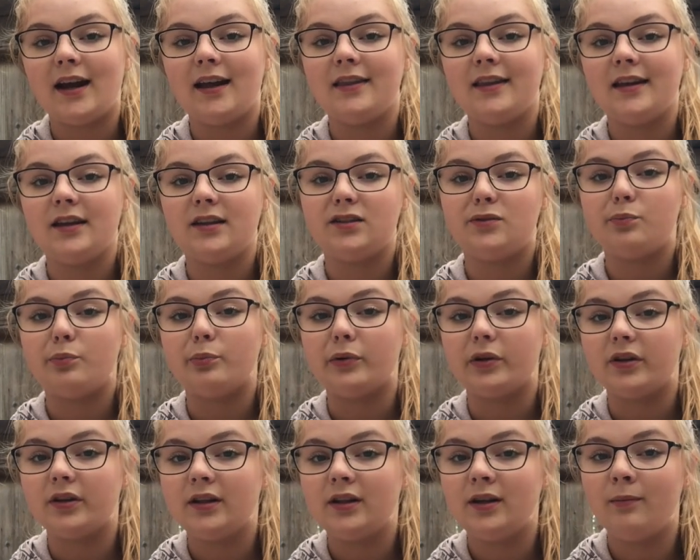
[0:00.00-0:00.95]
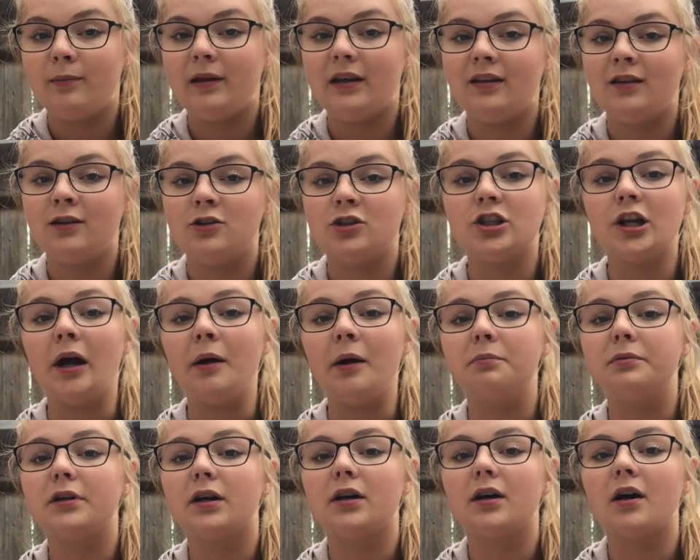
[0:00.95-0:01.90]
I think it's
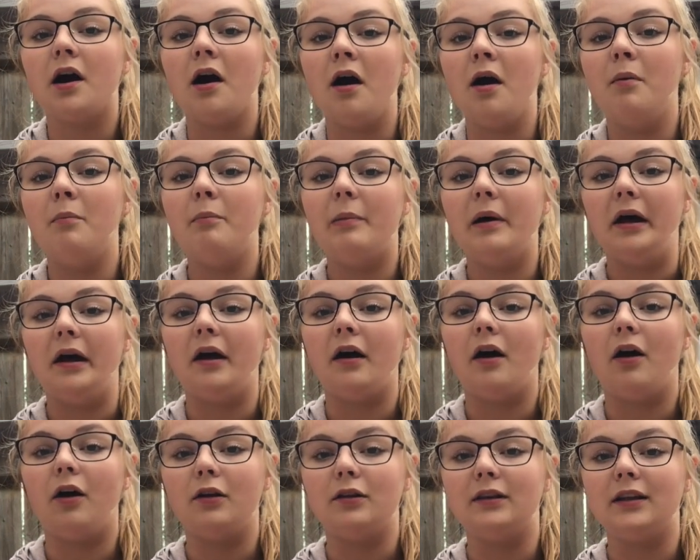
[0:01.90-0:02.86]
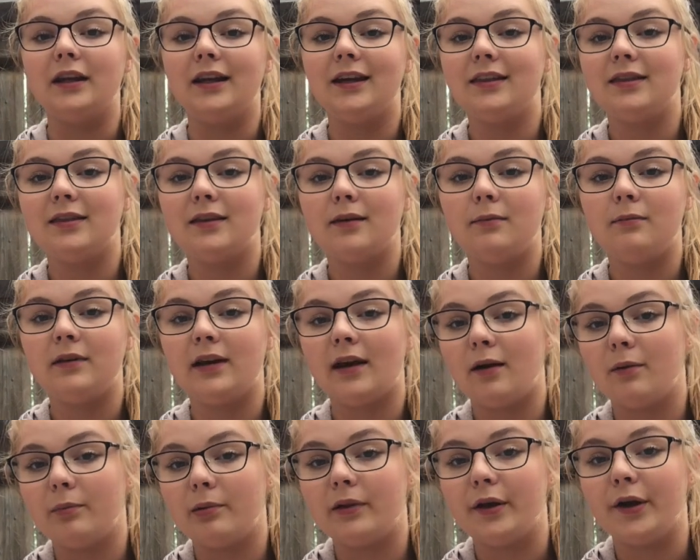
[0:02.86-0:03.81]
brooklynandbaileyshop.com, but I'll link them
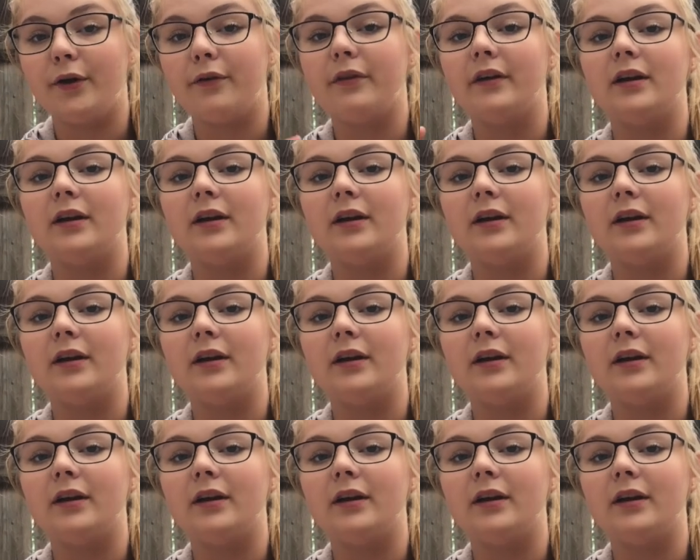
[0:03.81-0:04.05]
down below.